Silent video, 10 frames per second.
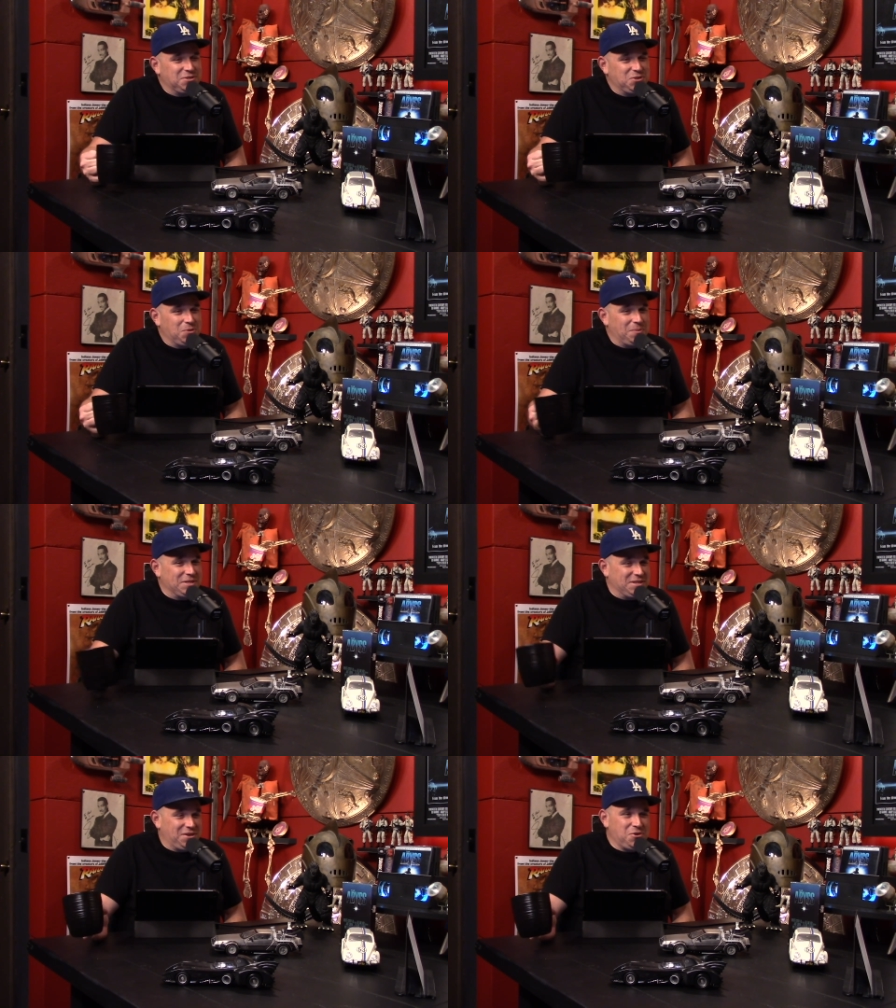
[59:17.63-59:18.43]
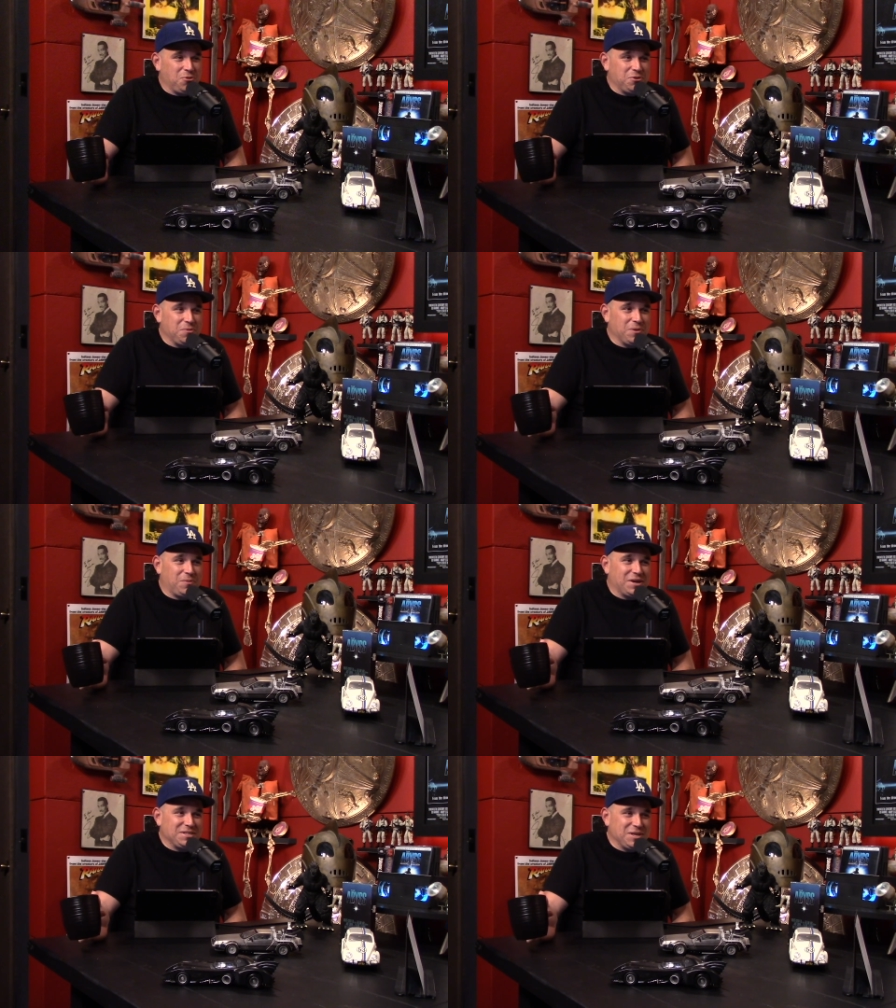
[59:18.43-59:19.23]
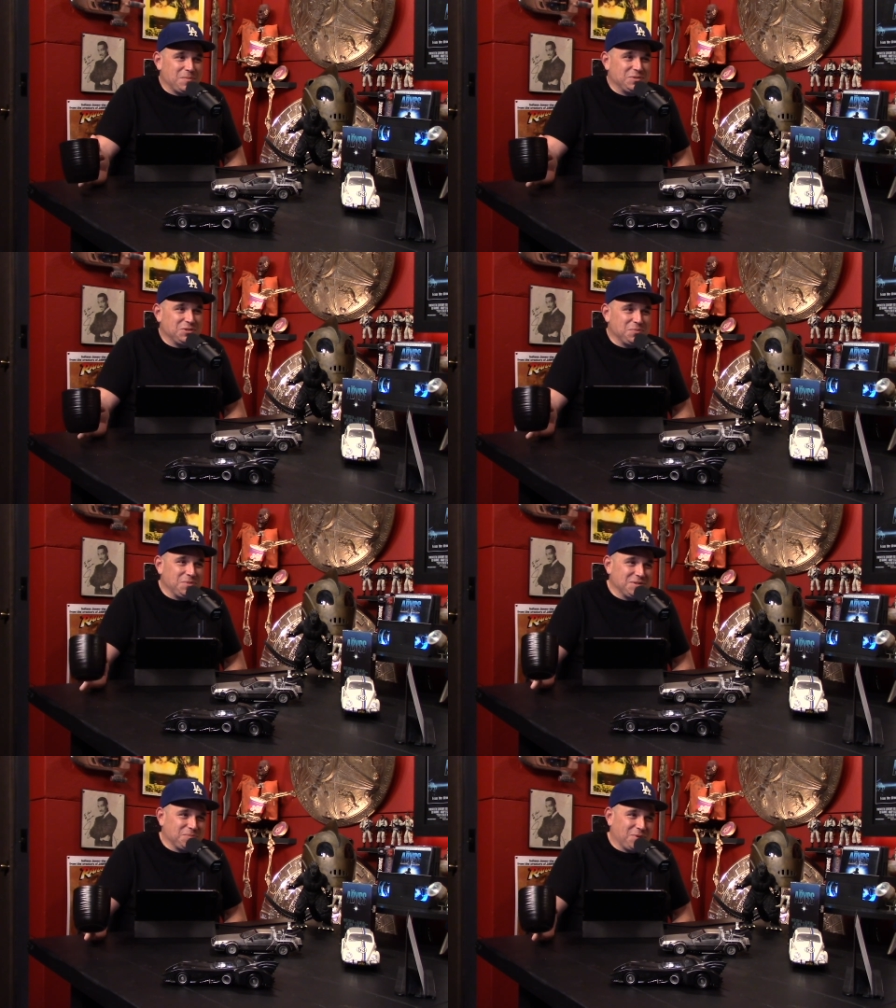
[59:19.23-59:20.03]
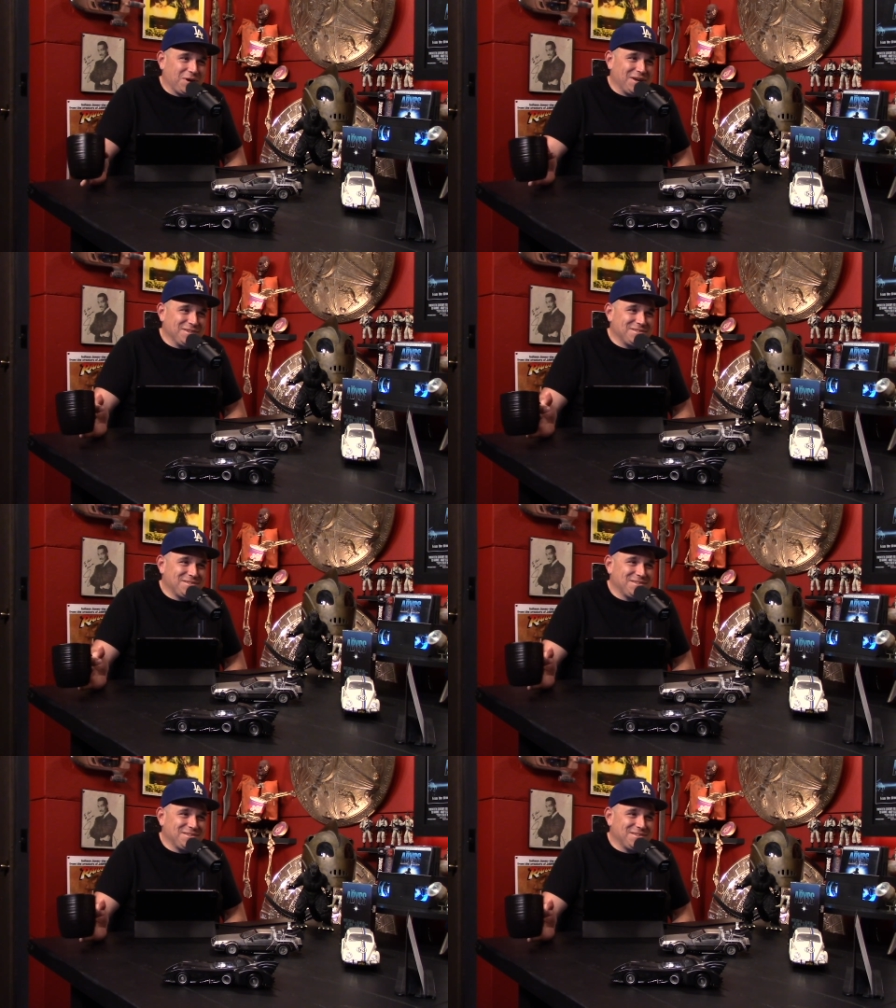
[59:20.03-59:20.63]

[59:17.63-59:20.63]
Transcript: "Do you want me to tell you, or do you want to watch the episode and be surprised?"